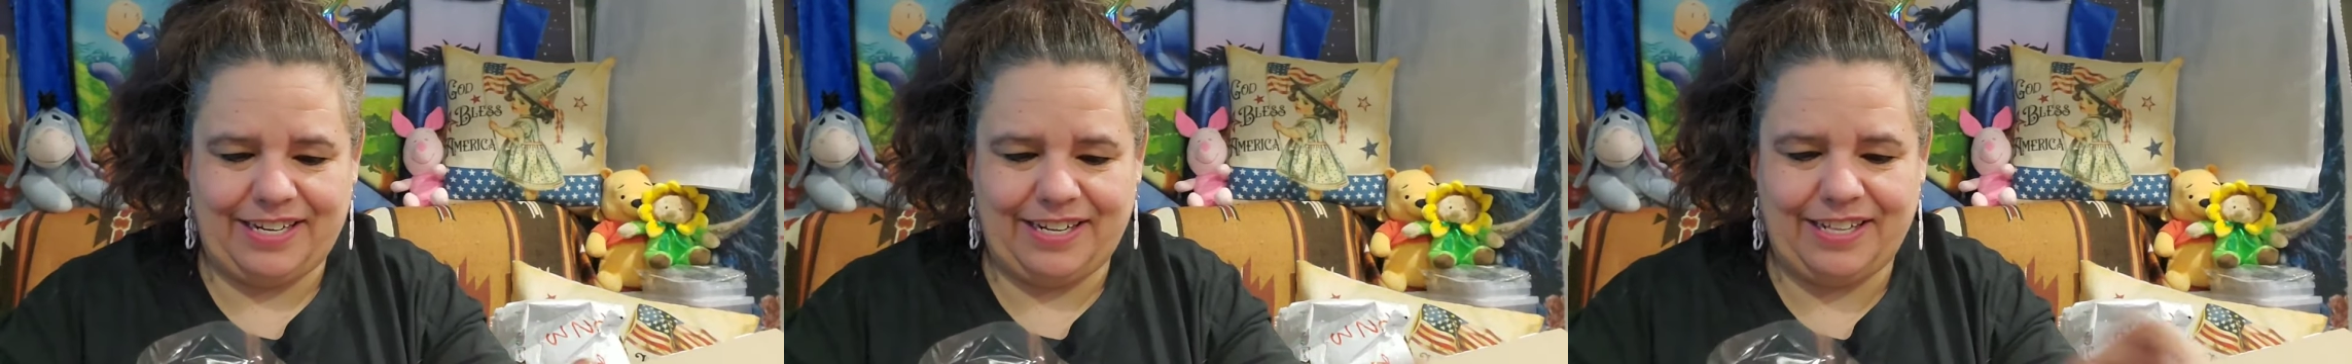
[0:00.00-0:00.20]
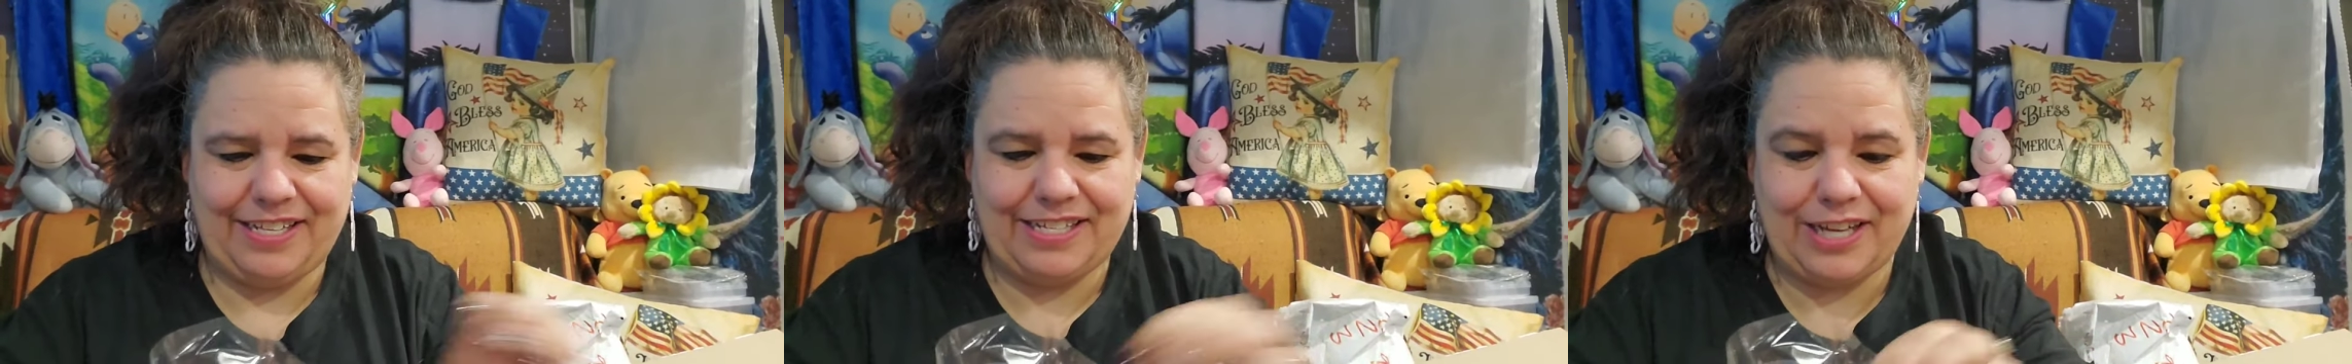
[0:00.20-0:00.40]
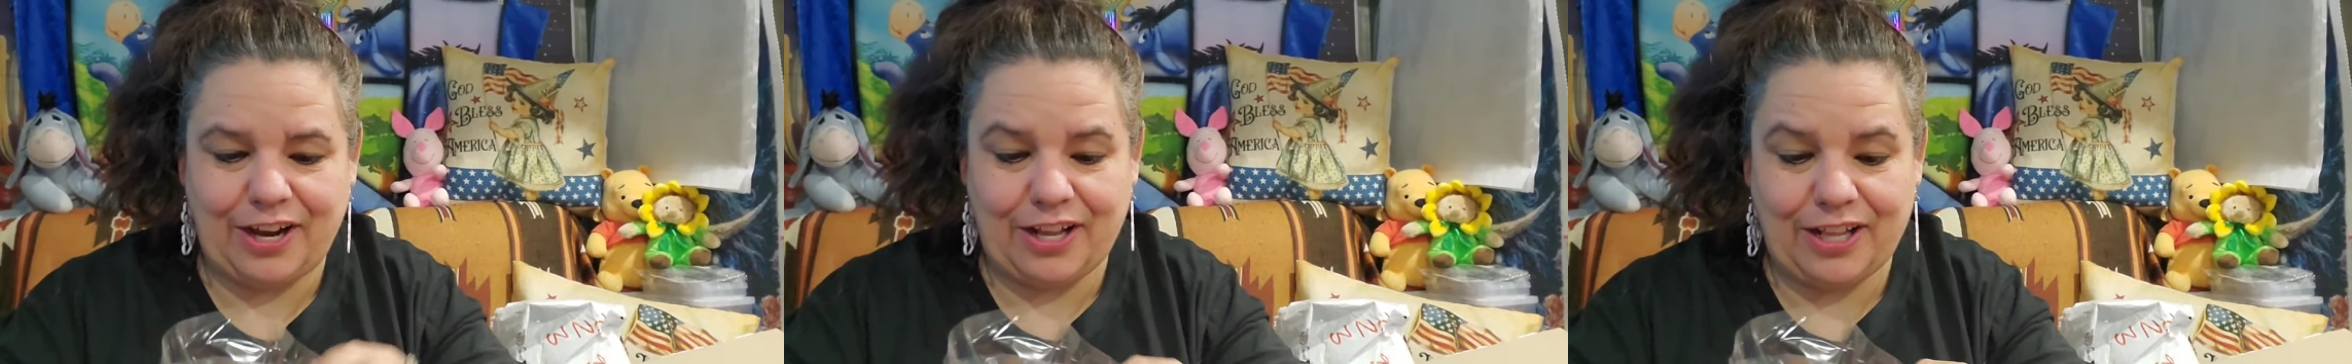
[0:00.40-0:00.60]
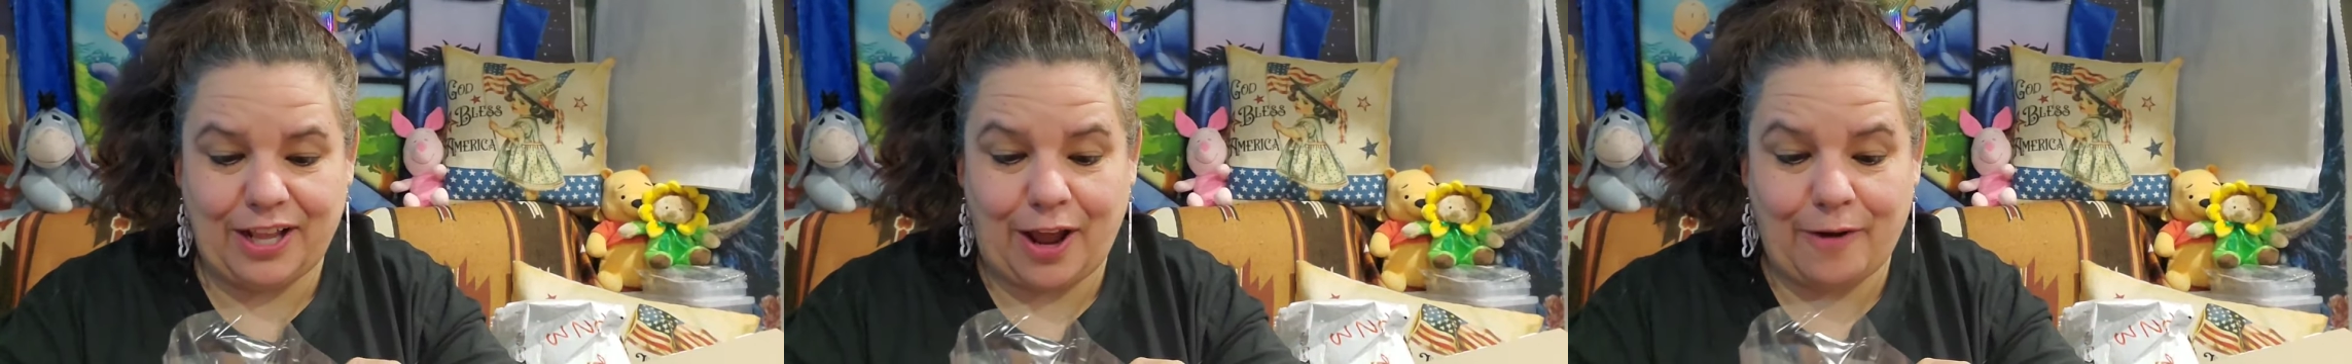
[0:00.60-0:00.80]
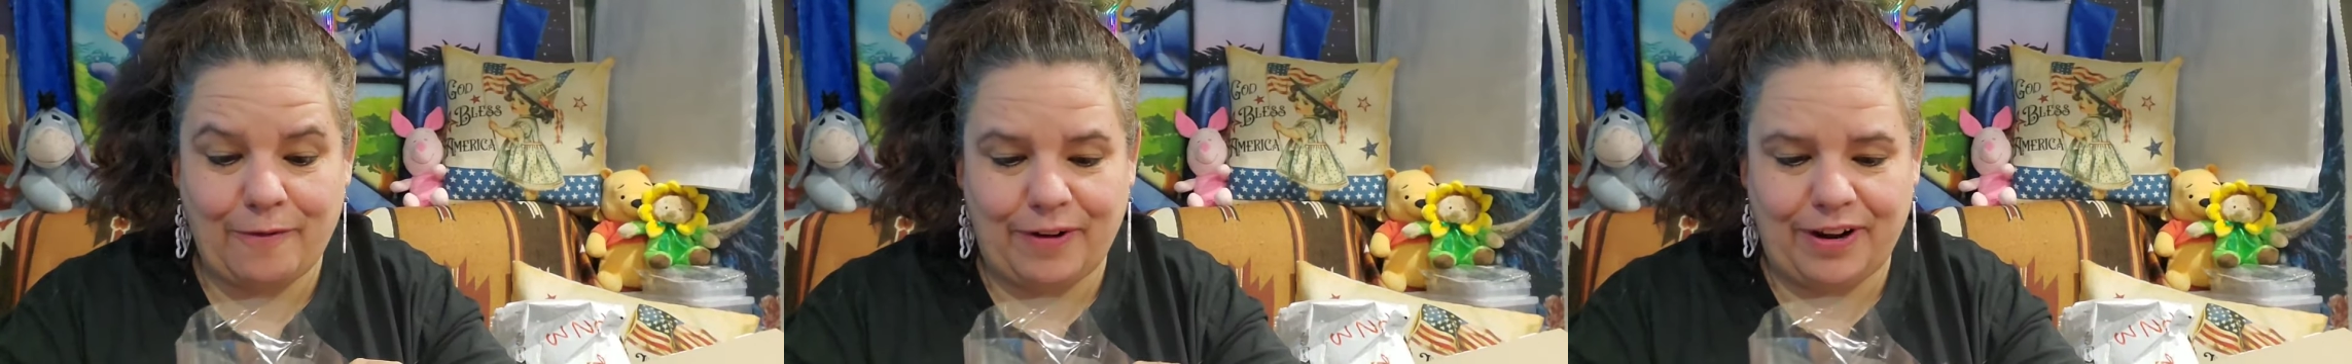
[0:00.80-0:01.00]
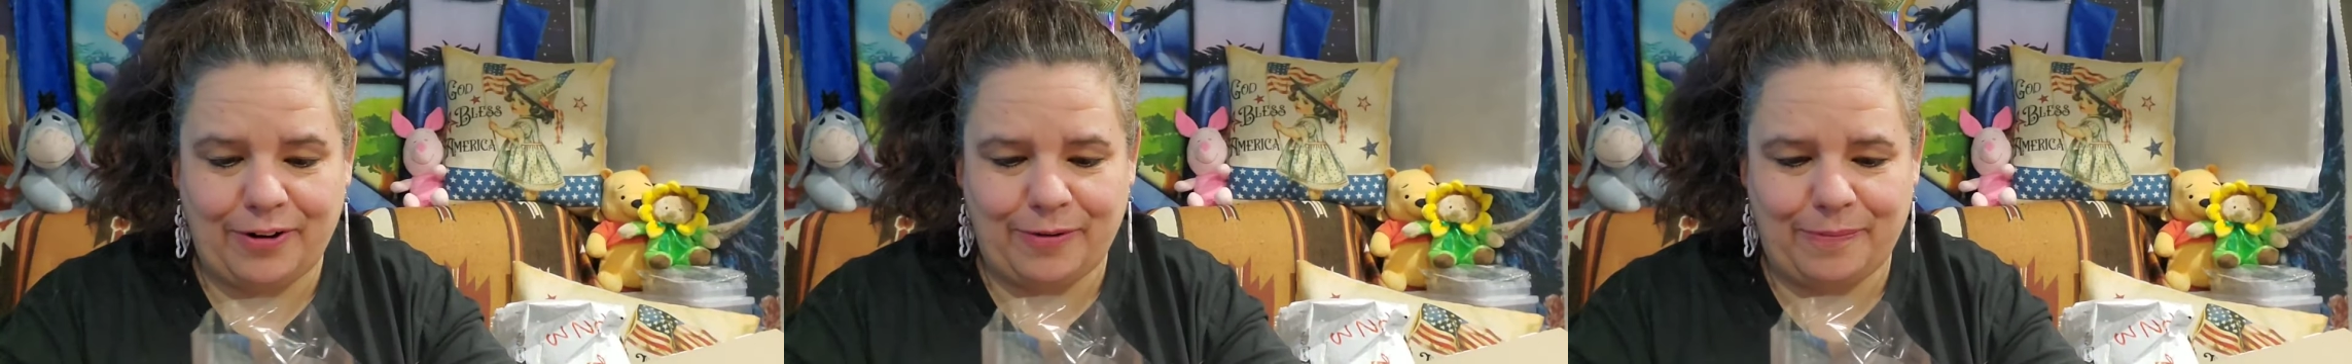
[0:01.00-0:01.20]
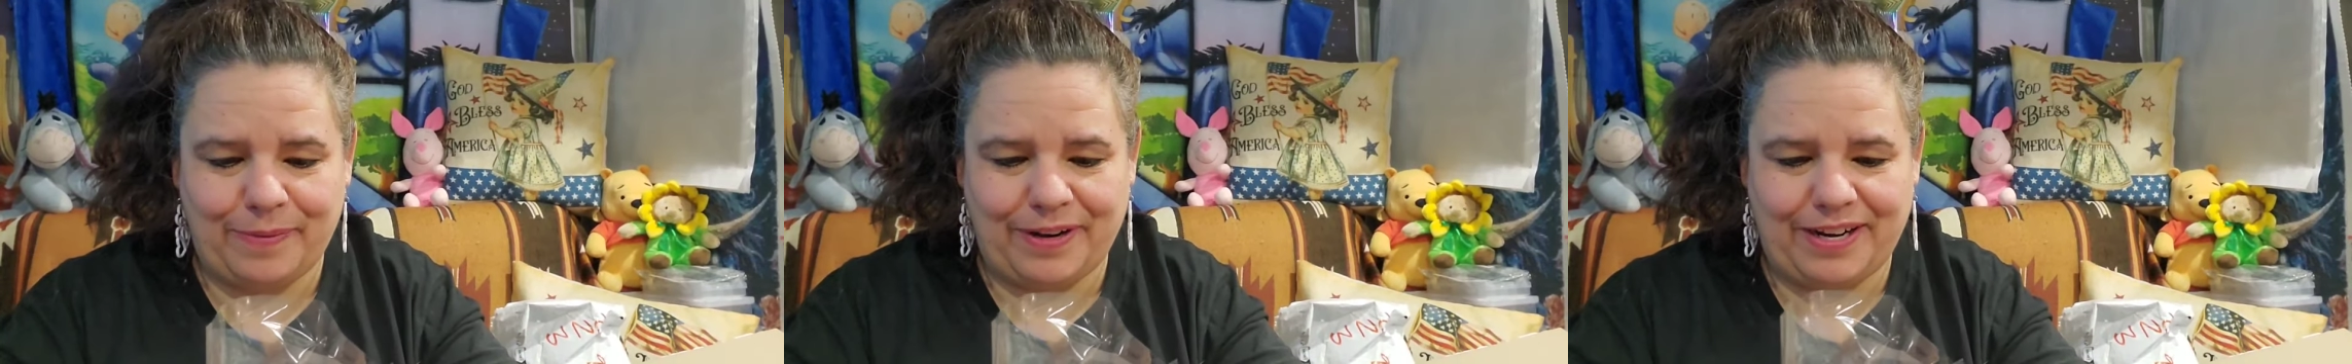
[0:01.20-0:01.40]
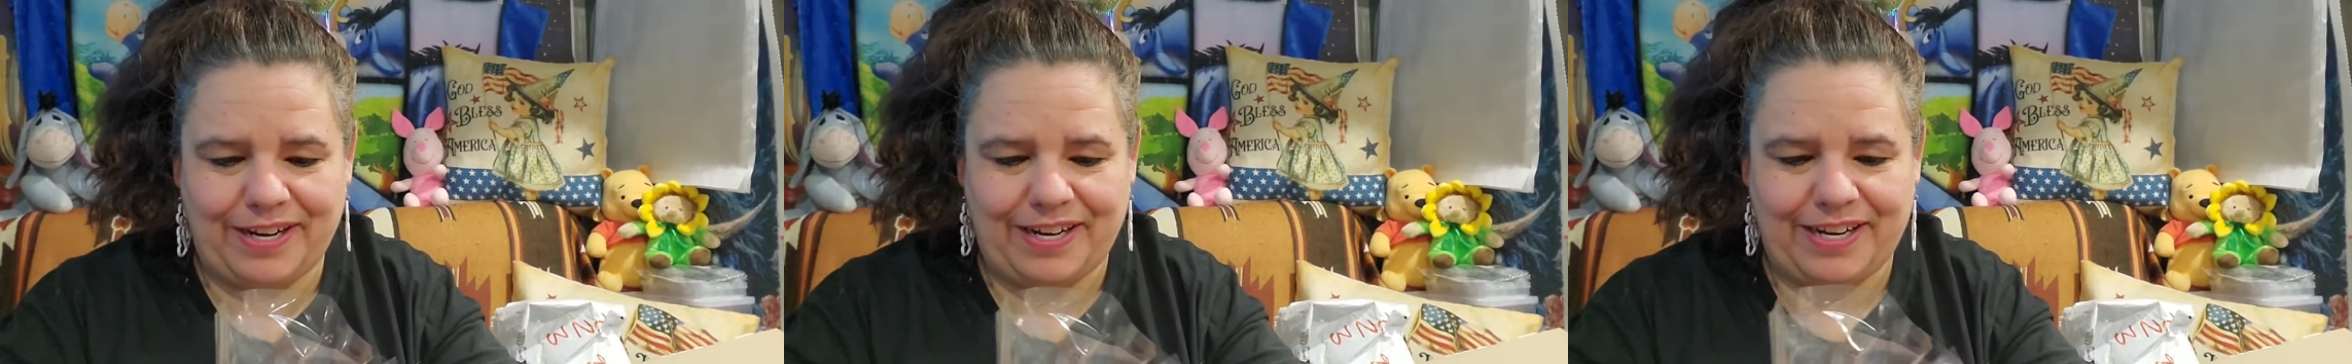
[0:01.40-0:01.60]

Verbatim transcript: At least I got that one open.